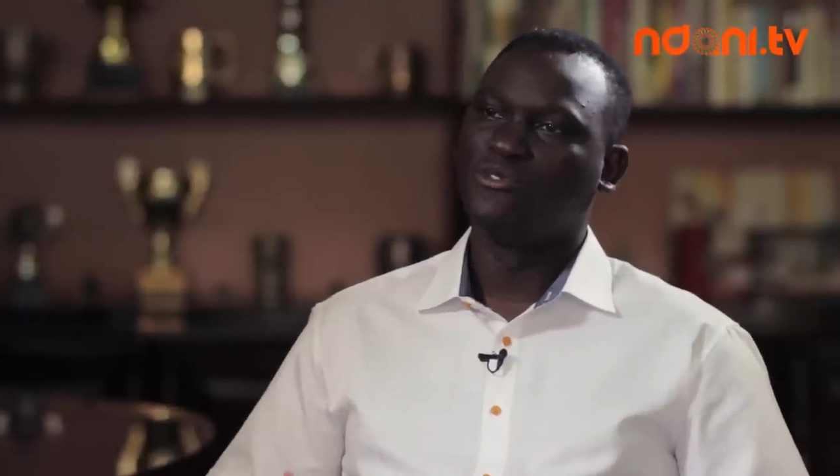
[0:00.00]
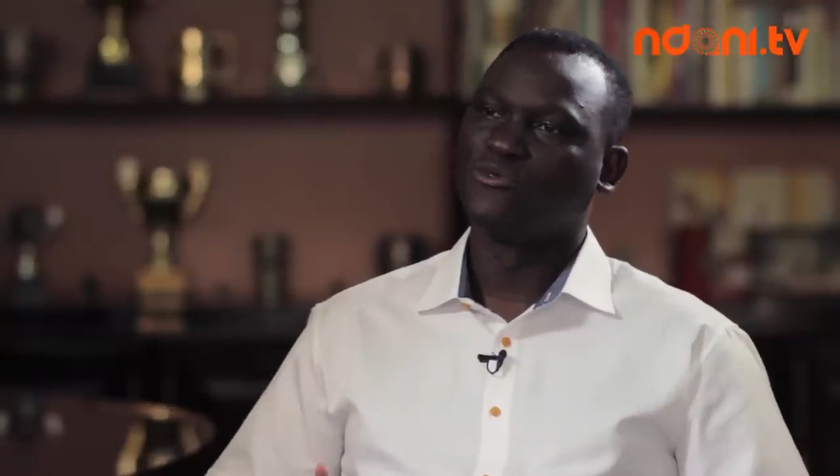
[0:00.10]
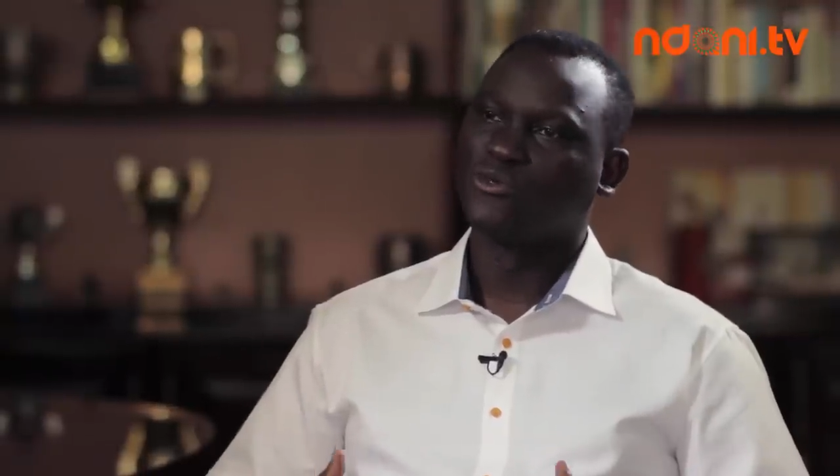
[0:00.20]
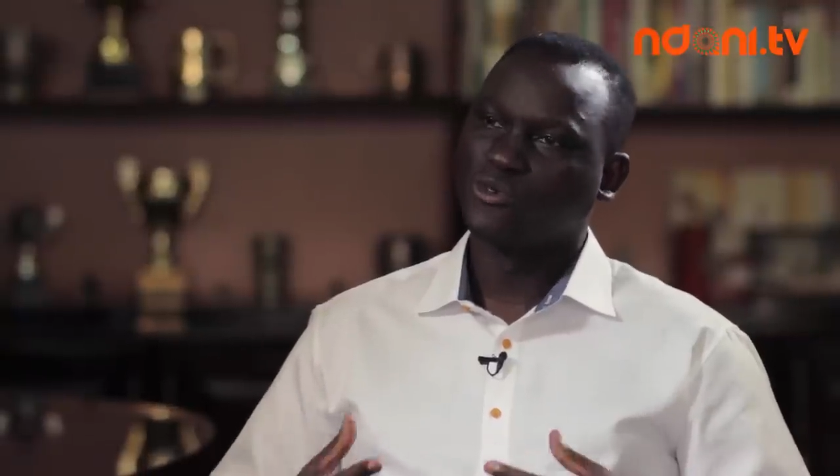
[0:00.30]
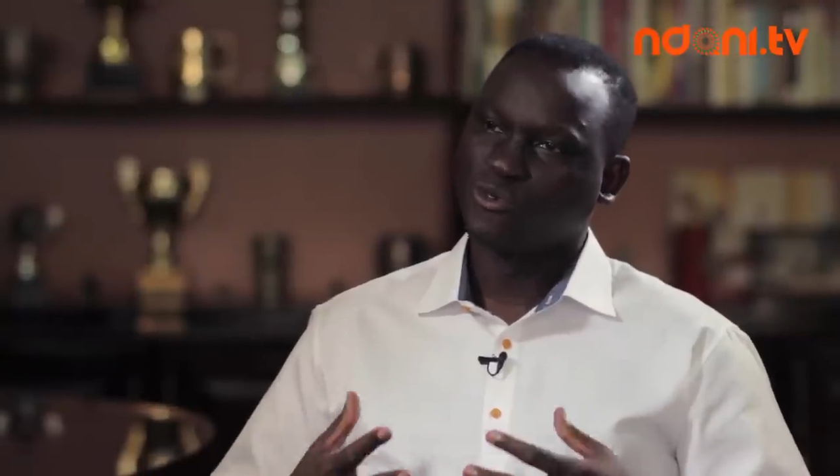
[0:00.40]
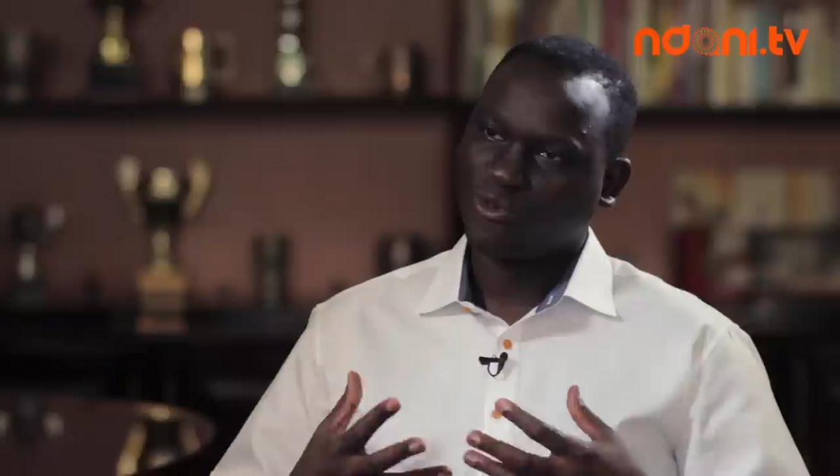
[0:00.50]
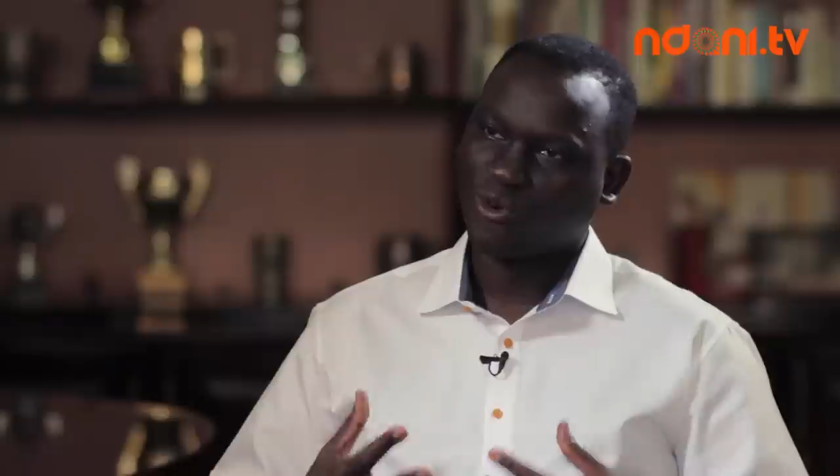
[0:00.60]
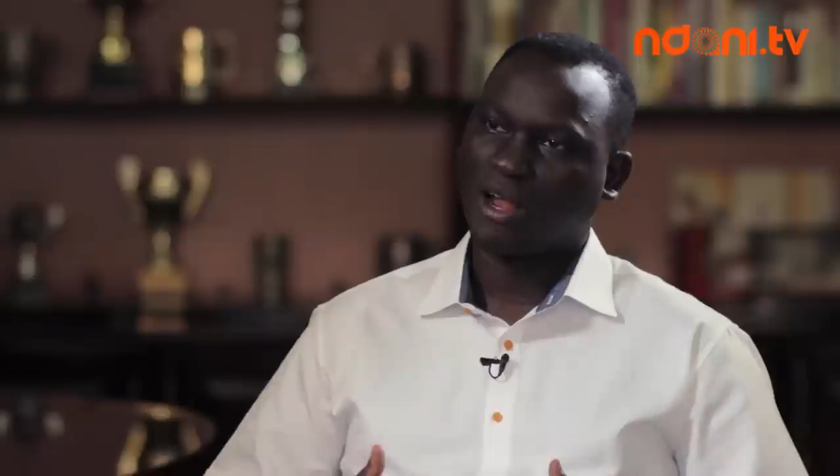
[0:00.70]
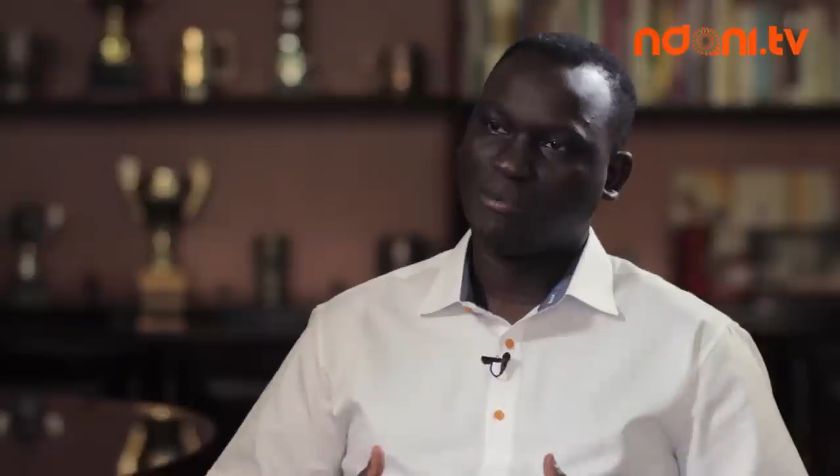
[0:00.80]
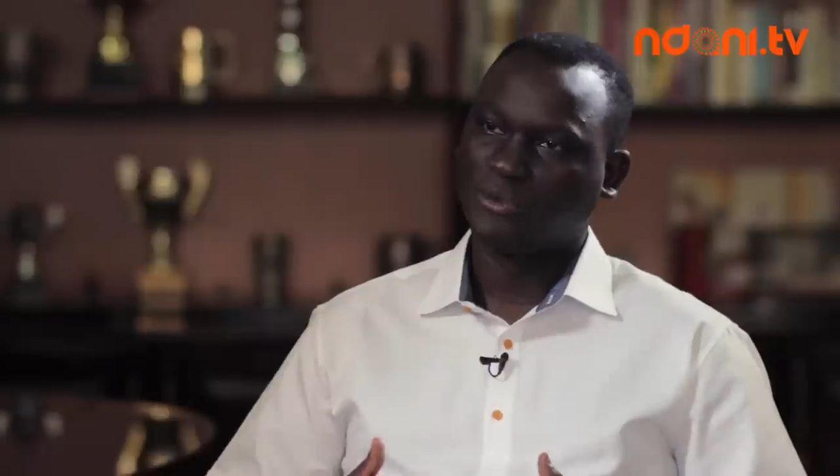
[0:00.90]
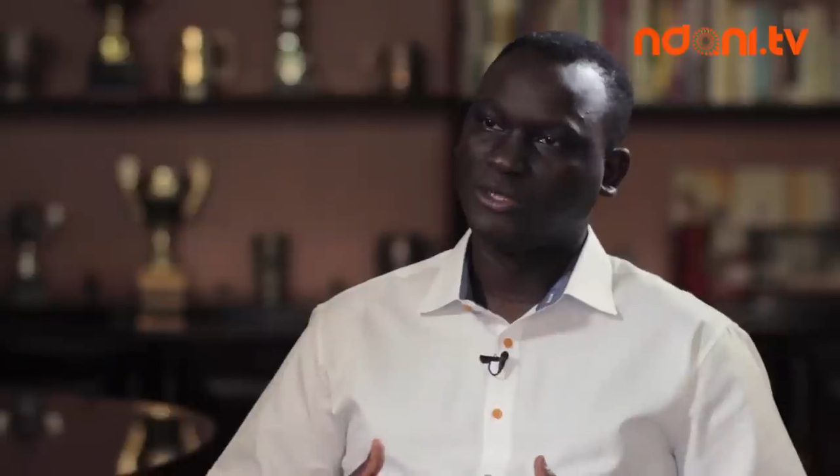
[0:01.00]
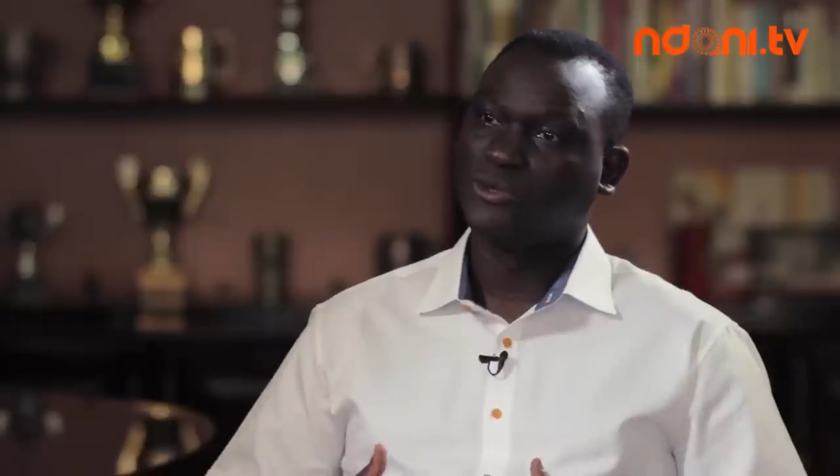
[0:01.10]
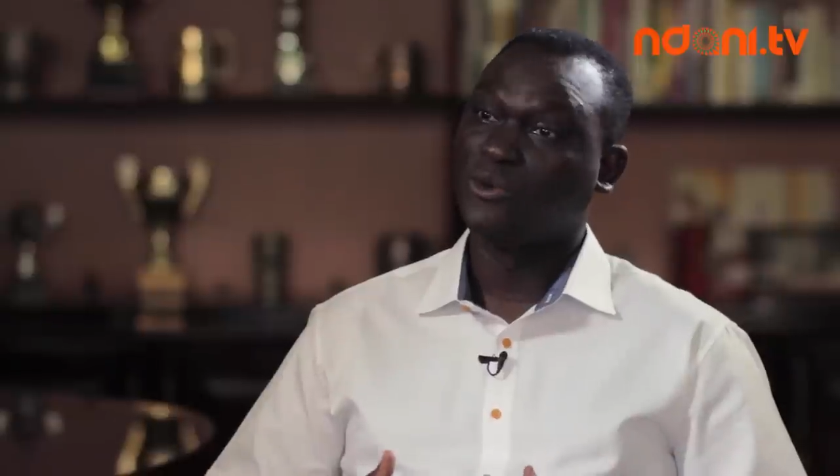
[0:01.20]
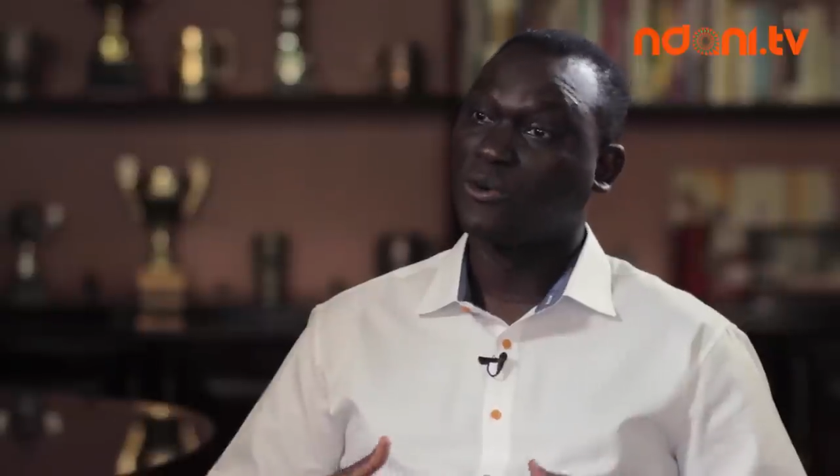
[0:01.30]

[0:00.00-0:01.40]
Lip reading: you've not grown up with,